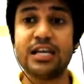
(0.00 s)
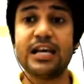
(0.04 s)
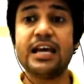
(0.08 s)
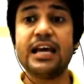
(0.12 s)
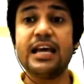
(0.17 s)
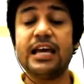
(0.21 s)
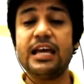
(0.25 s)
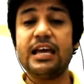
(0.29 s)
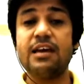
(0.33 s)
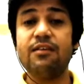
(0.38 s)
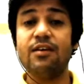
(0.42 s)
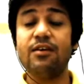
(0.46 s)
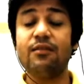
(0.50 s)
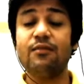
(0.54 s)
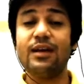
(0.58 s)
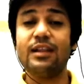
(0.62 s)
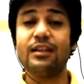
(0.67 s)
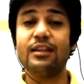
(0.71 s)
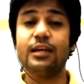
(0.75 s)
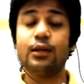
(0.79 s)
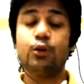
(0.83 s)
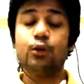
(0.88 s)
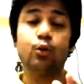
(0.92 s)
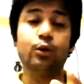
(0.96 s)
even when they
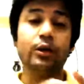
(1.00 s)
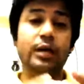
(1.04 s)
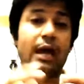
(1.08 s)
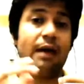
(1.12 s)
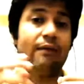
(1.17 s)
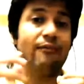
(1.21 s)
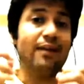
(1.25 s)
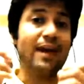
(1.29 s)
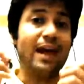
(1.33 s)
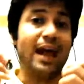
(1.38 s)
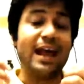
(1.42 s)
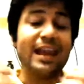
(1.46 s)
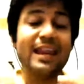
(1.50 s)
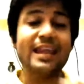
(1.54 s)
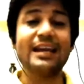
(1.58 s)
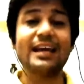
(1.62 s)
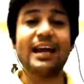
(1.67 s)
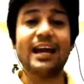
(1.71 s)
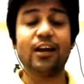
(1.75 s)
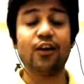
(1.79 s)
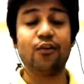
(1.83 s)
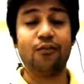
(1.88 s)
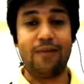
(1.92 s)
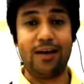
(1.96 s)
don't have any kind
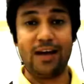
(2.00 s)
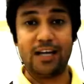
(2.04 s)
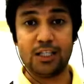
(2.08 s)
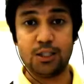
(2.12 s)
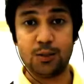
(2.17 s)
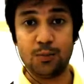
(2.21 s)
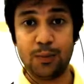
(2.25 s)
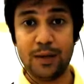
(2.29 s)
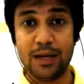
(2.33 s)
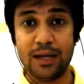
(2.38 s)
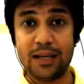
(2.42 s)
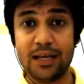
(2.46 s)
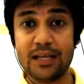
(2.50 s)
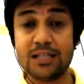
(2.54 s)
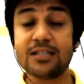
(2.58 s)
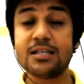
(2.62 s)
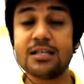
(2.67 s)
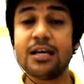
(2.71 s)
of experience.